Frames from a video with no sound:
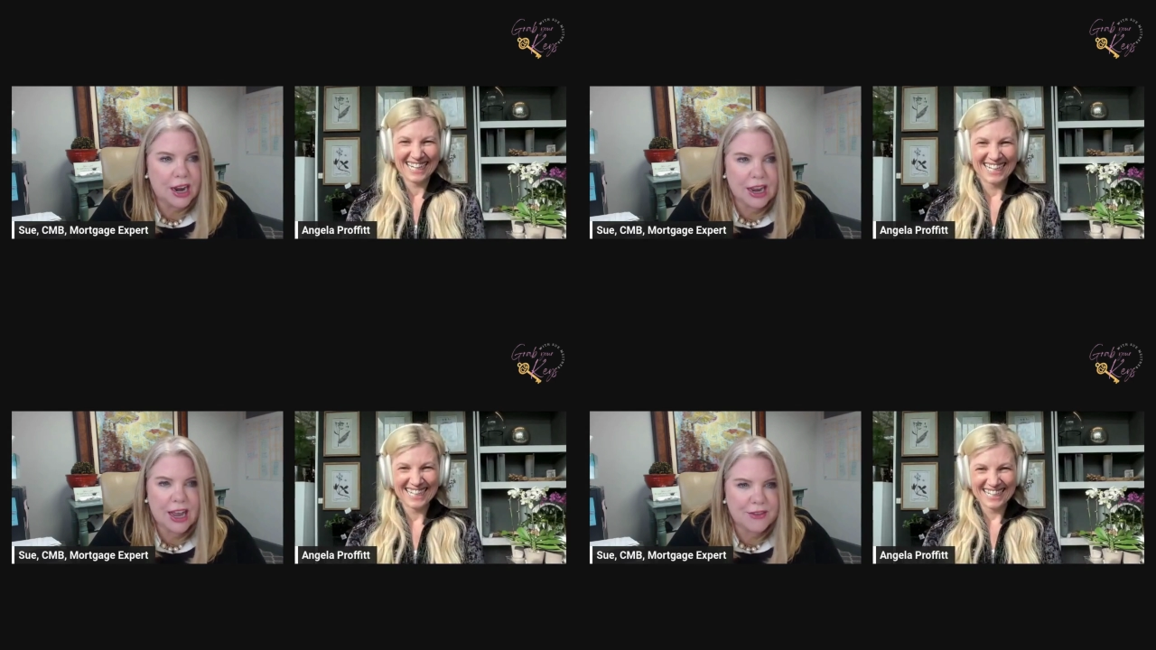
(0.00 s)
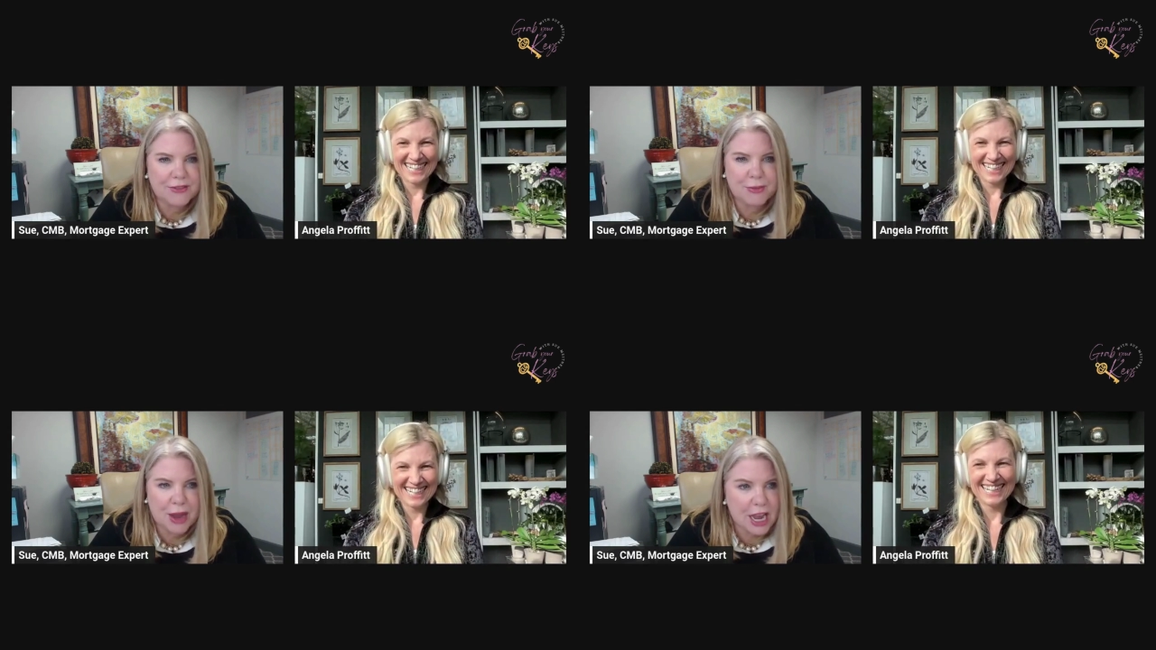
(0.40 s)
Speaker 1: I
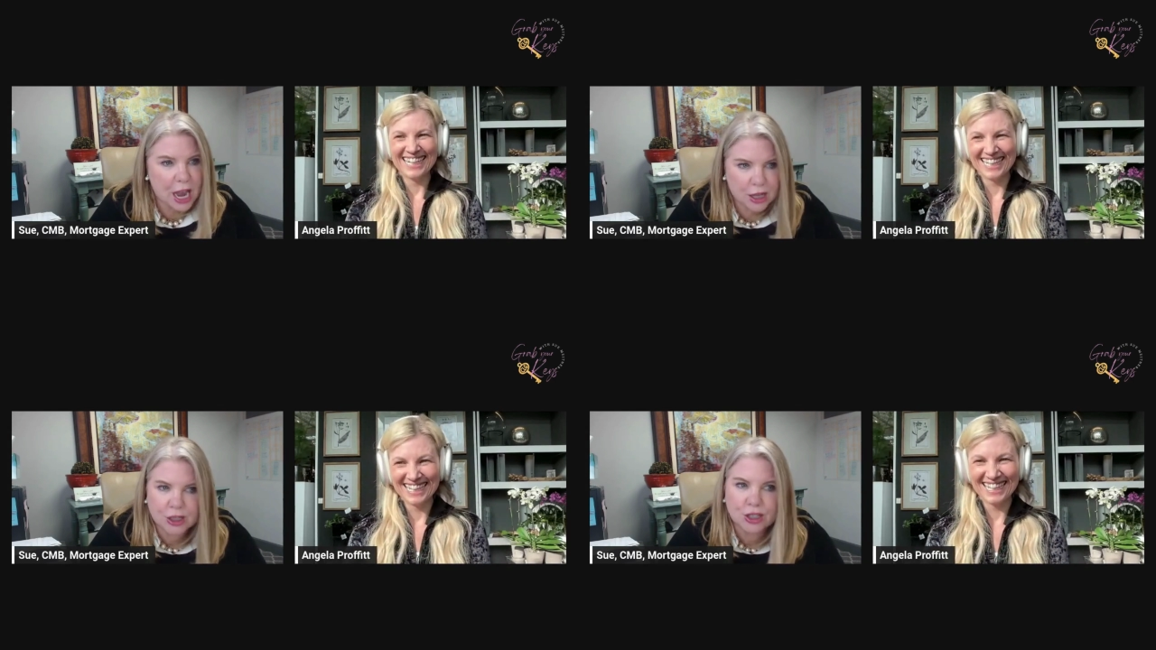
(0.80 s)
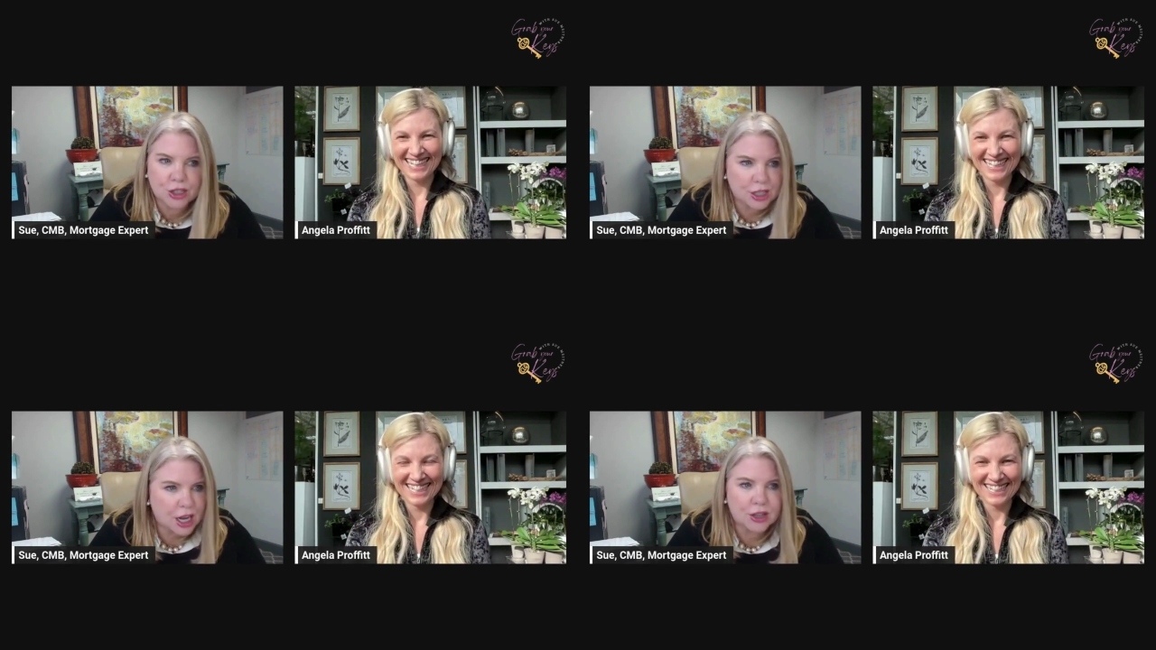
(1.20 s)
have my
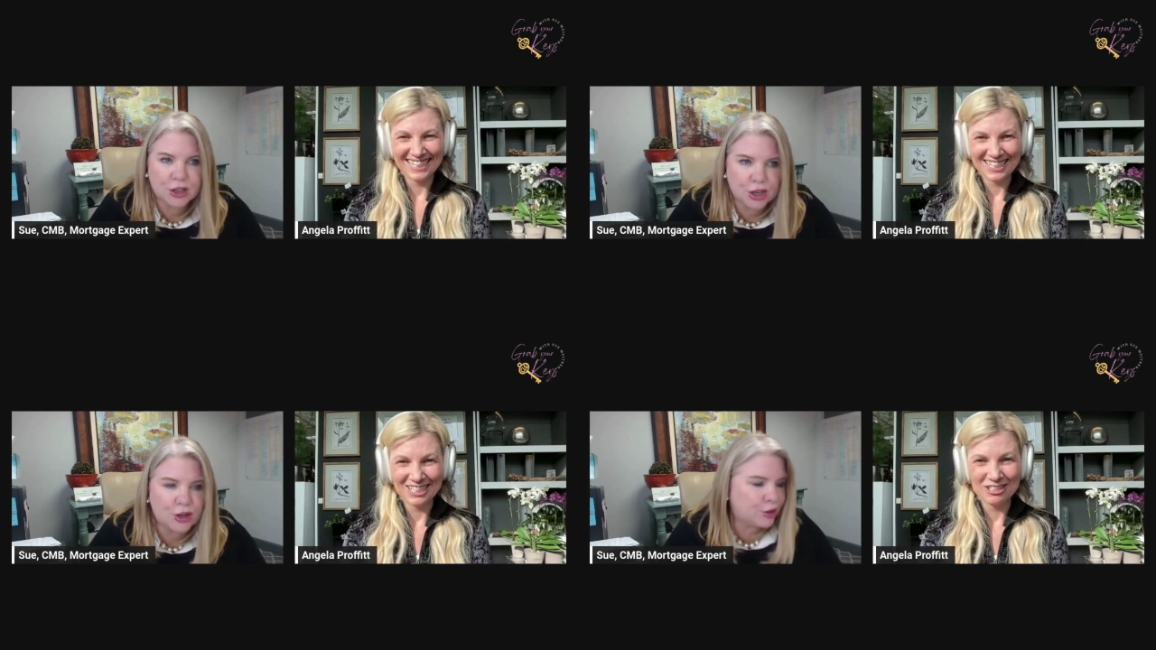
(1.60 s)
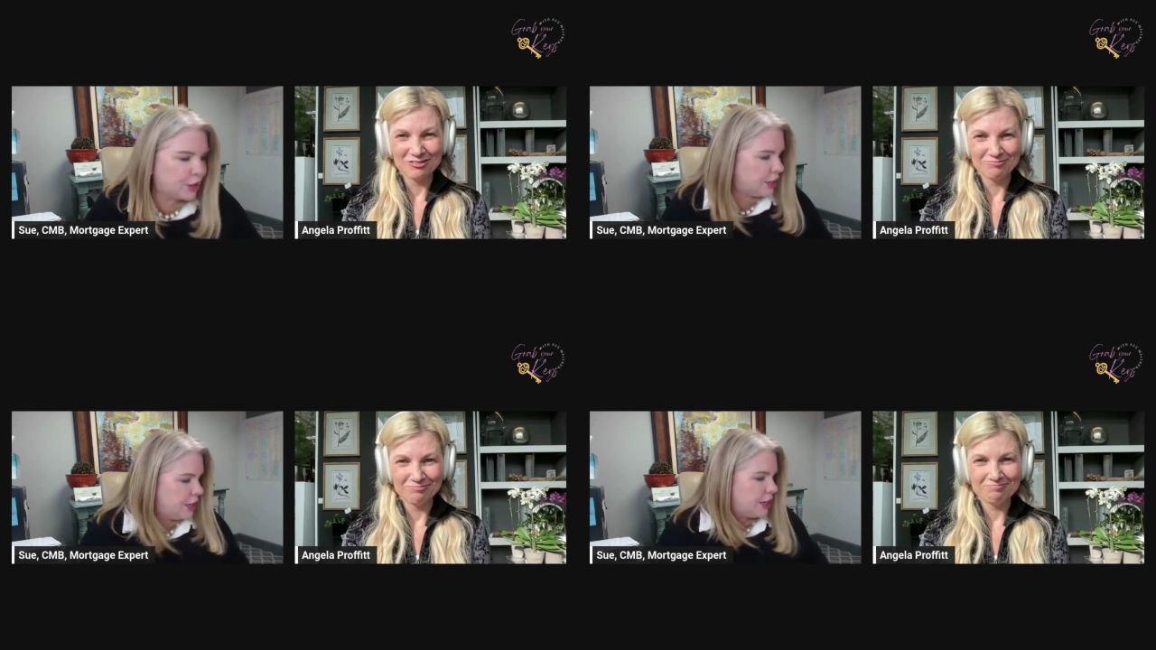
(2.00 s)
calendars color
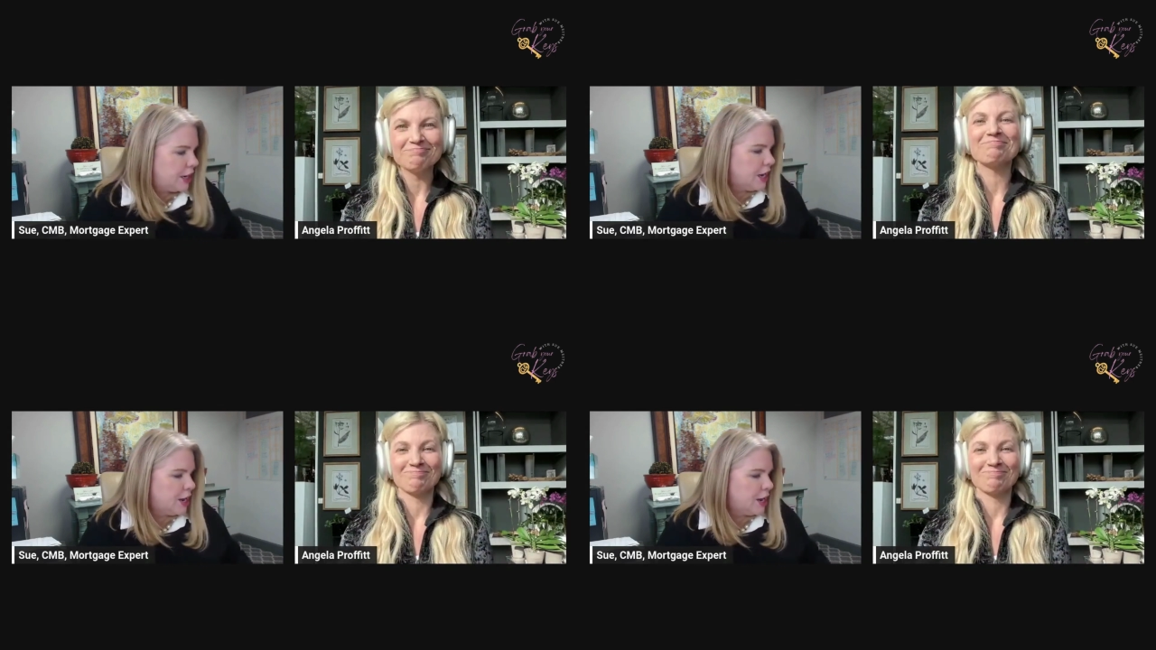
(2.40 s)
coded,